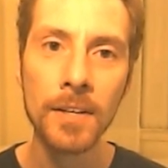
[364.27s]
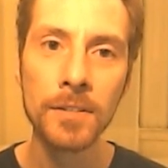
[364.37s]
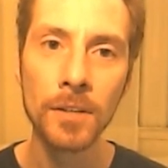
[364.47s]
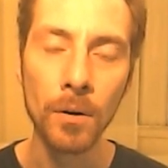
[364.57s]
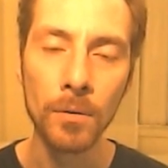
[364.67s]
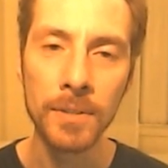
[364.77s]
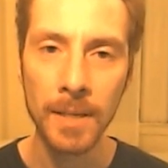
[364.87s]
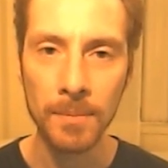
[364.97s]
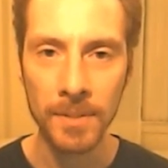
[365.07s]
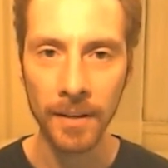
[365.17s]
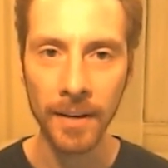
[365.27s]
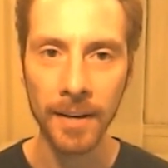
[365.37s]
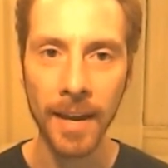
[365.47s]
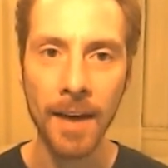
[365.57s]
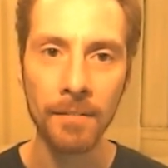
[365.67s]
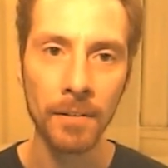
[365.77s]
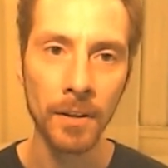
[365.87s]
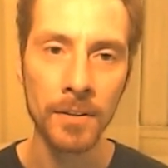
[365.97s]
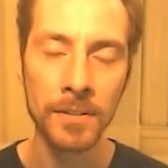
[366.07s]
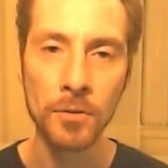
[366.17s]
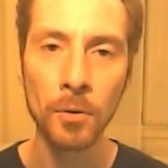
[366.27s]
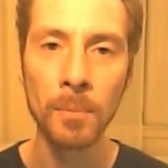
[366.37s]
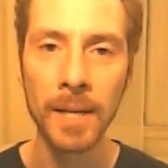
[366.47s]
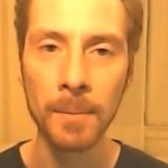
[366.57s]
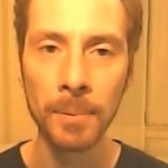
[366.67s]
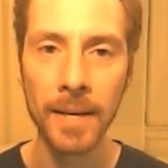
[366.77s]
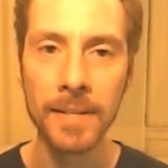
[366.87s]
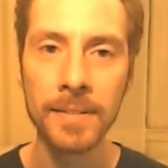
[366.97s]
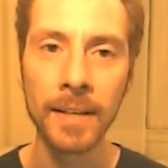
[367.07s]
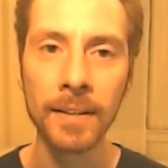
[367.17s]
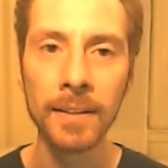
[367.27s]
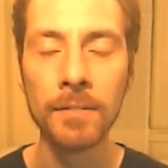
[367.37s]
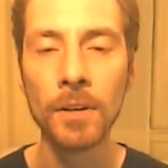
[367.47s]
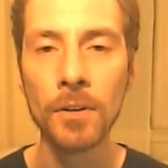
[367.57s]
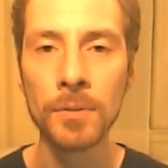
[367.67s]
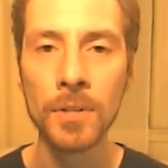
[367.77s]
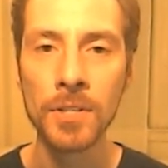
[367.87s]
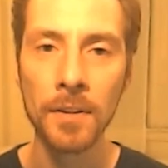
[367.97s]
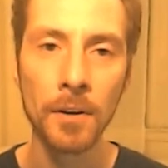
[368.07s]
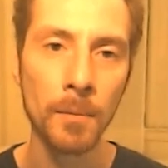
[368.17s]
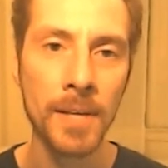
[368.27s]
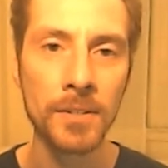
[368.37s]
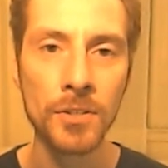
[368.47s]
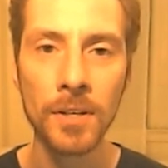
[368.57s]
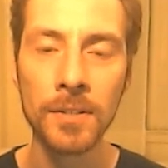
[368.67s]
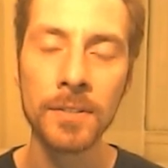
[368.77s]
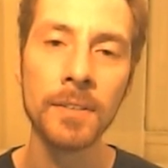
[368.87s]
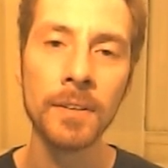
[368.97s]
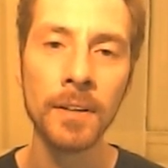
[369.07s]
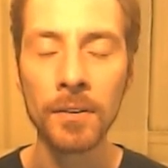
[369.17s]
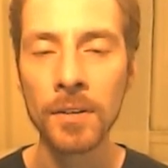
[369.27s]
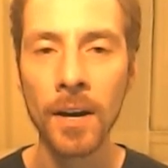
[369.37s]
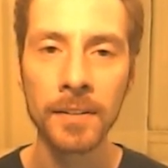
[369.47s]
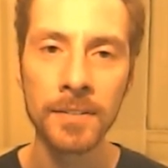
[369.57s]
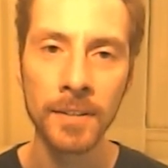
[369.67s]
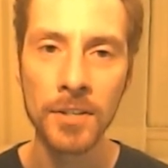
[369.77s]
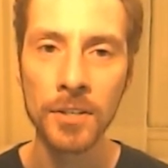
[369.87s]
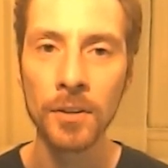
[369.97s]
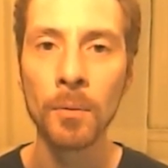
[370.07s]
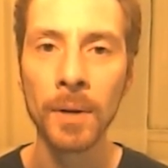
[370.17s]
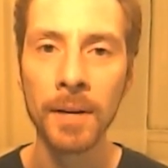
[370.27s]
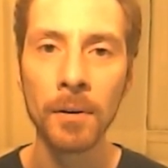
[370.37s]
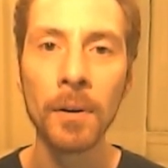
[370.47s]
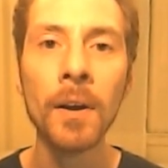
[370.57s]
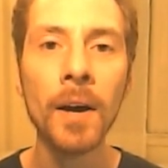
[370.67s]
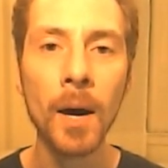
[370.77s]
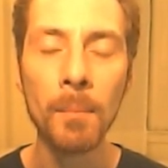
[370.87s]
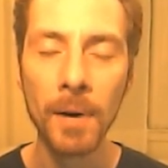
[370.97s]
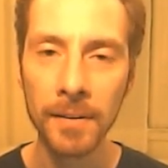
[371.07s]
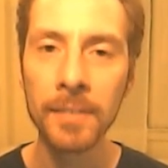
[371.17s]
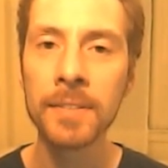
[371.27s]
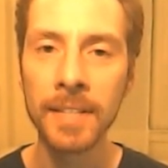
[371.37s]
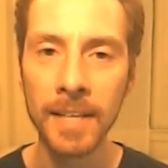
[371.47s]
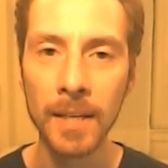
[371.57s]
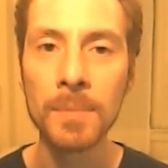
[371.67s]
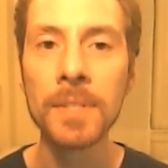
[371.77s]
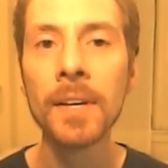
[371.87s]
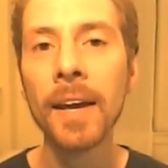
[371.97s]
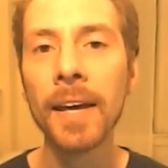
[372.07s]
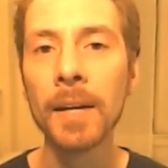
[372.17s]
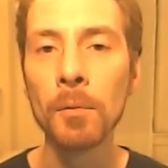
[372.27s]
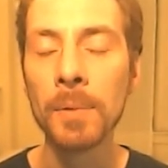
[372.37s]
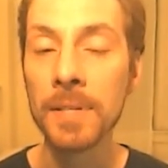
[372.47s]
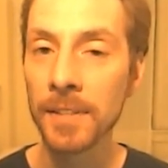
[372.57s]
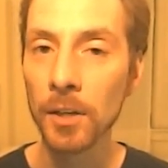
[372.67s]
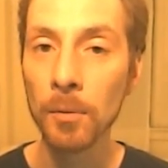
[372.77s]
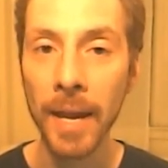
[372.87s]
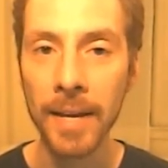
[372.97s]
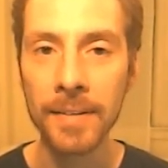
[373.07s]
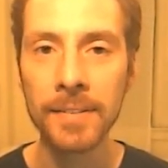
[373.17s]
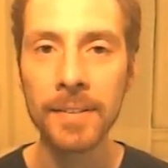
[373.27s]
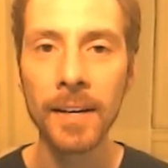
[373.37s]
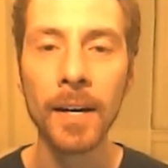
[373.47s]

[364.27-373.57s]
So teams can kind of have a central meeting place. They can leave notes to each other, messages, talk discussion or whatever amongst teams, and it will be skill based.